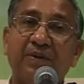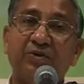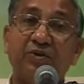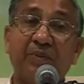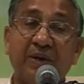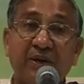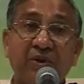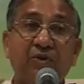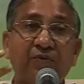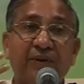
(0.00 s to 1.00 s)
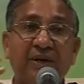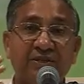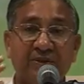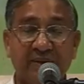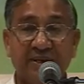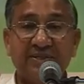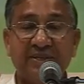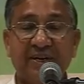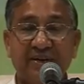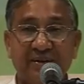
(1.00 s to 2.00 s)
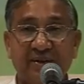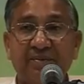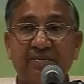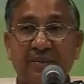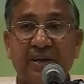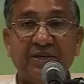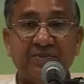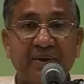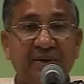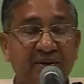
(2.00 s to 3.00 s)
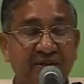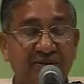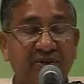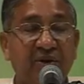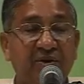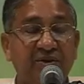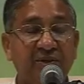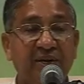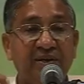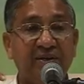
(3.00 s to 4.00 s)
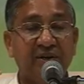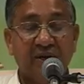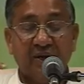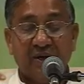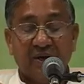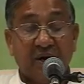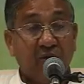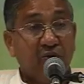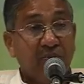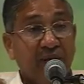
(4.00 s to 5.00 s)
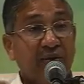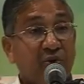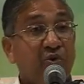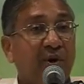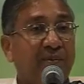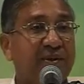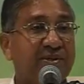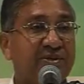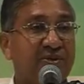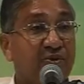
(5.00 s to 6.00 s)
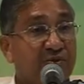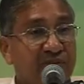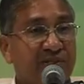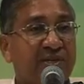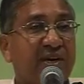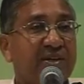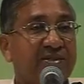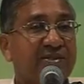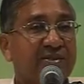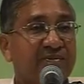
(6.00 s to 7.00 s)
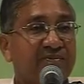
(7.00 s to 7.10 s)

So making new friendship, it is said in management, it is taught that how to make new habits, new sanskars.